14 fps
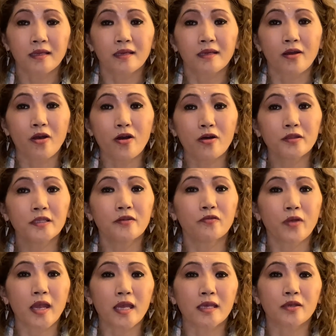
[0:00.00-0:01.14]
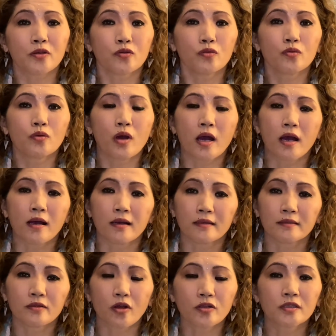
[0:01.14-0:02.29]
Only way you are
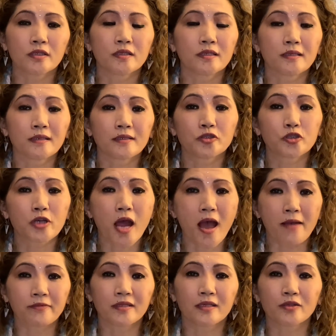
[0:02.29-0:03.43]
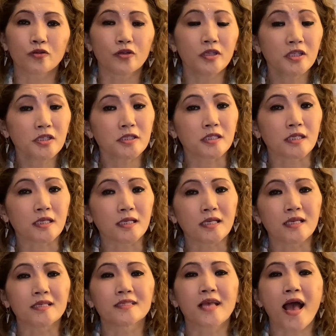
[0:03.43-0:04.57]
not trapped, your
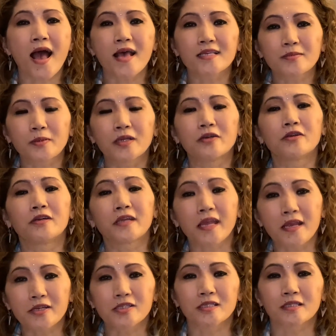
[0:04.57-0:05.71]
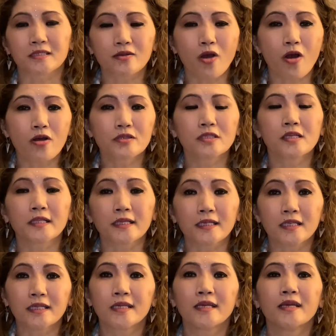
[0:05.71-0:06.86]
energy has to be creations
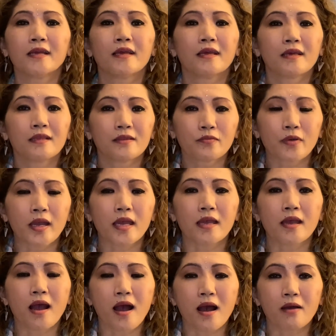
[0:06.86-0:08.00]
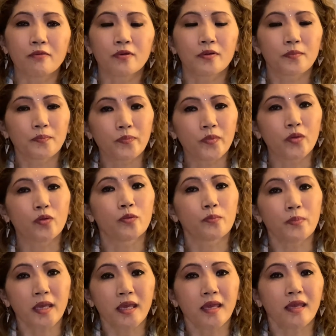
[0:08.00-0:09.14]
constantly, the way how you're
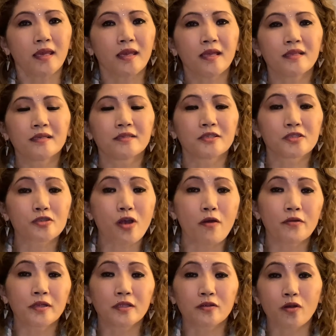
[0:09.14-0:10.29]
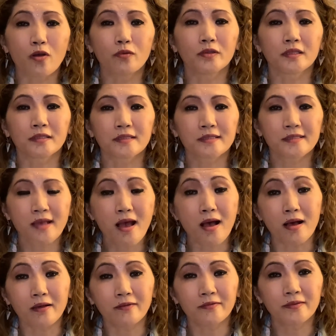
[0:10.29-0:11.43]
being and discovering your own
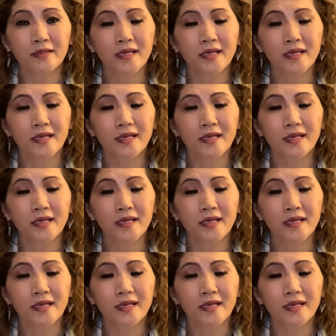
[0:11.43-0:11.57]
self.